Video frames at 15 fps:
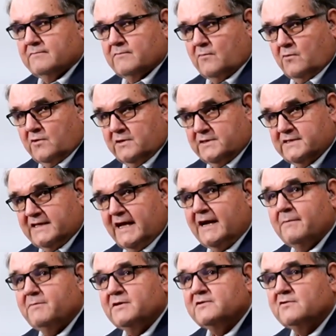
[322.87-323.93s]
or to set
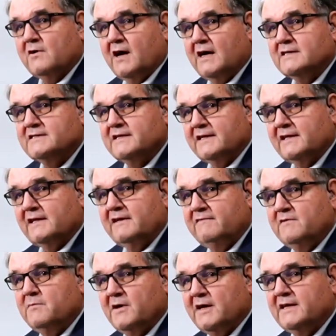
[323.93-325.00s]
up a trust and leave
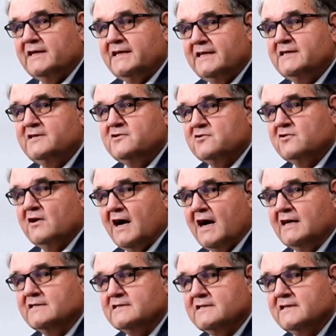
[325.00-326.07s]
the money in
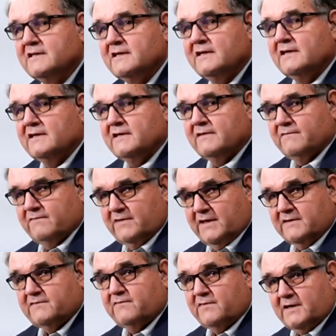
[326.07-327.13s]
trust
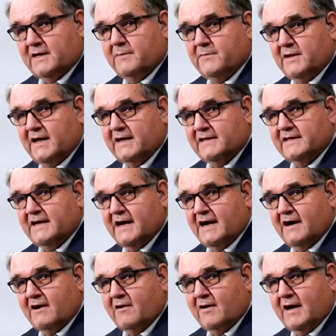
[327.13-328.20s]
that's for coming out of the
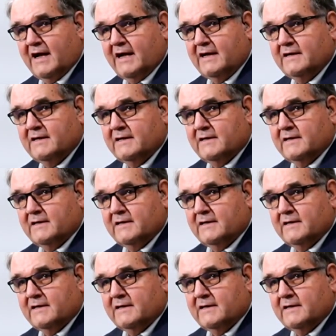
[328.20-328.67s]
IRA.